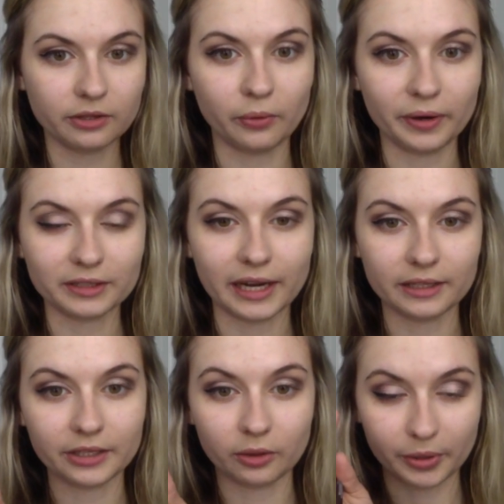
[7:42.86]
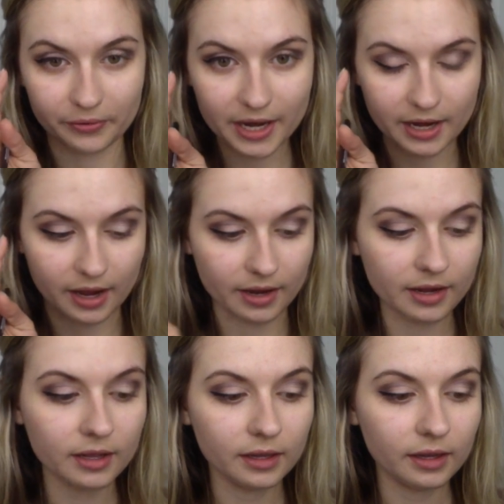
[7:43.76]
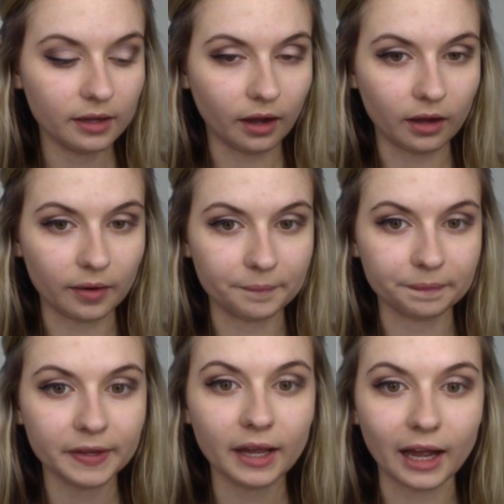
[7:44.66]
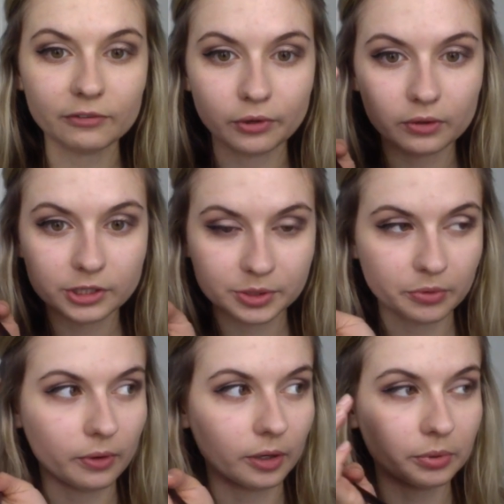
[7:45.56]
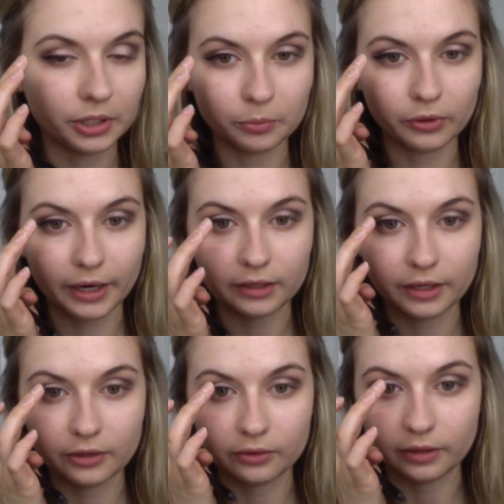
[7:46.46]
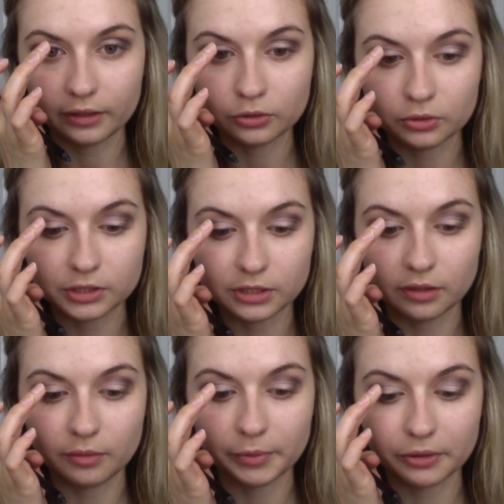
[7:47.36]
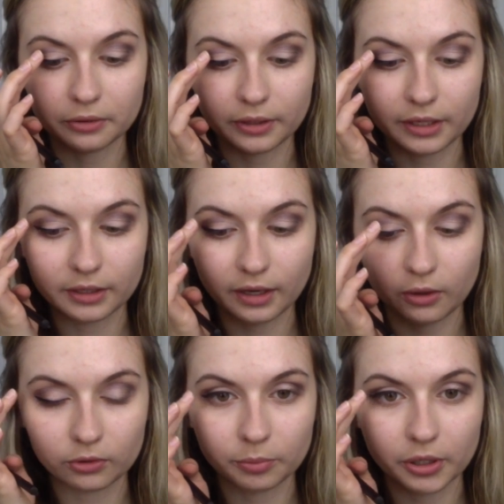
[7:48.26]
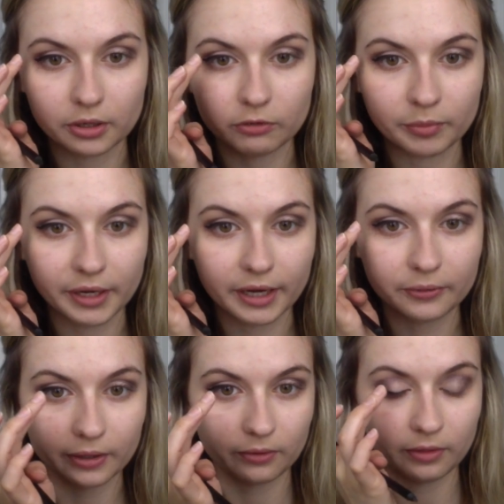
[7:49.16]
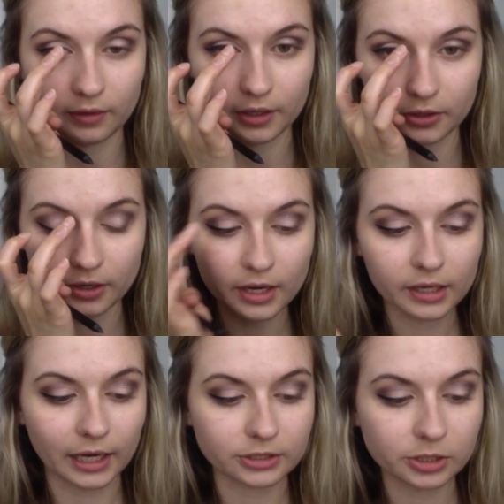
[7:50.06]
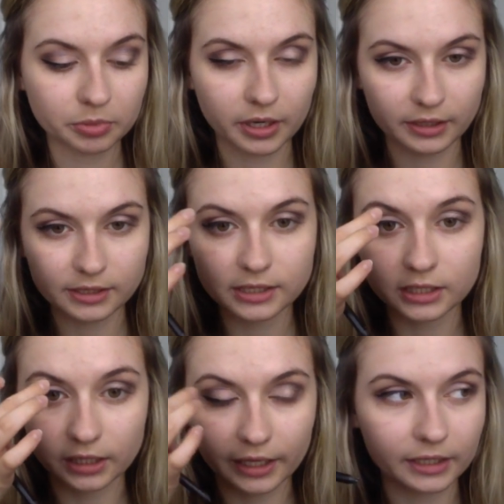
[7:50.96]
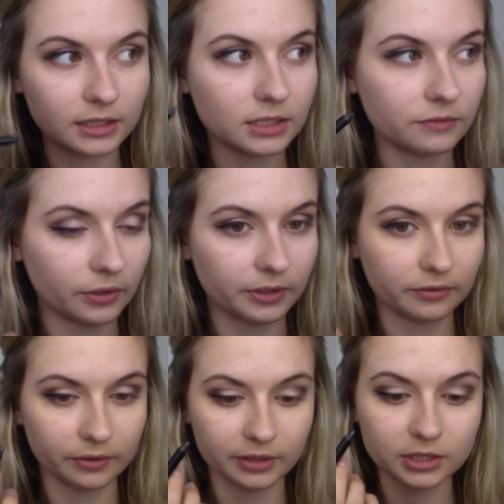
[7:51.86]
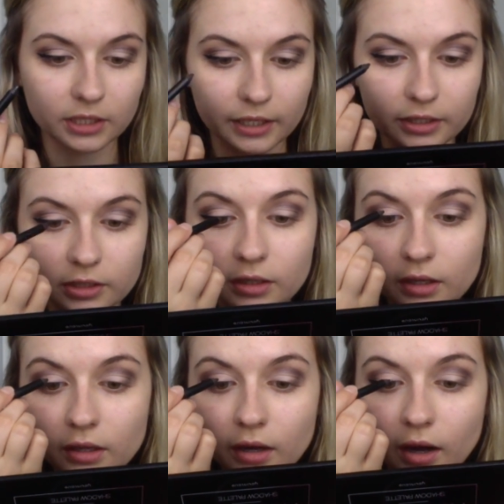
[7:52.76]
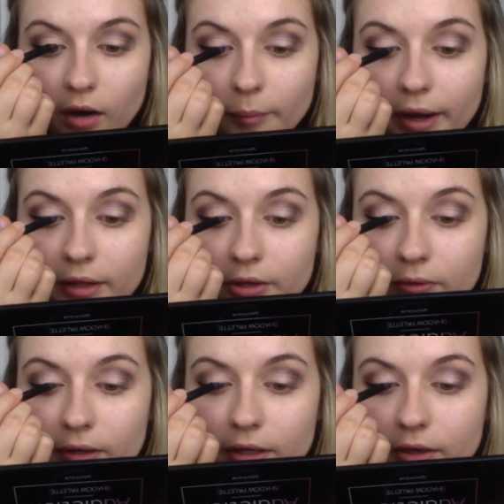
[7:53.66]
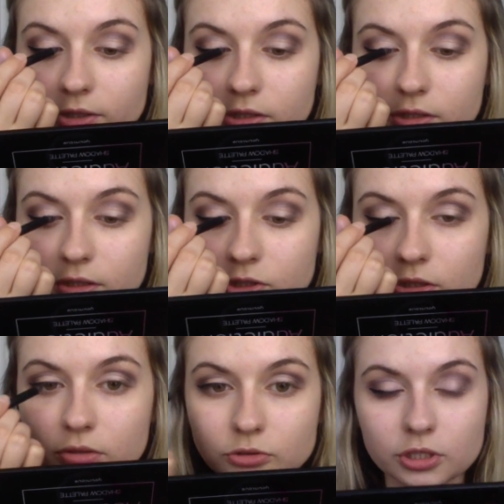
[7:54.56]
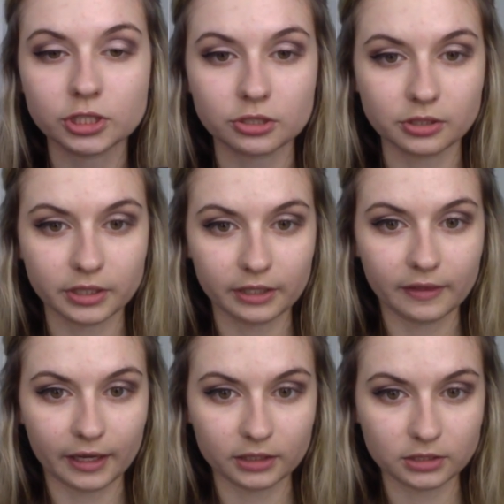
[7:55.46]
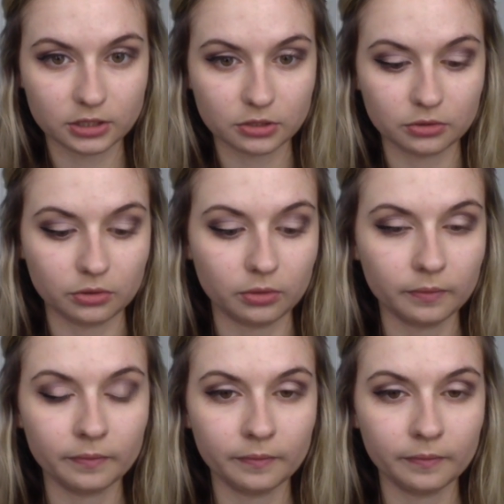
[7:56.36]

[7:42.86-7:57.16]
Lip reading: the winged eyeliner on my right eye. I focused more on putting more eyeliner like towards the middle and outer part of my eye rather than the inner. I just put on slight, very, very slight eyeliner right here. Just did gentle gestures like that to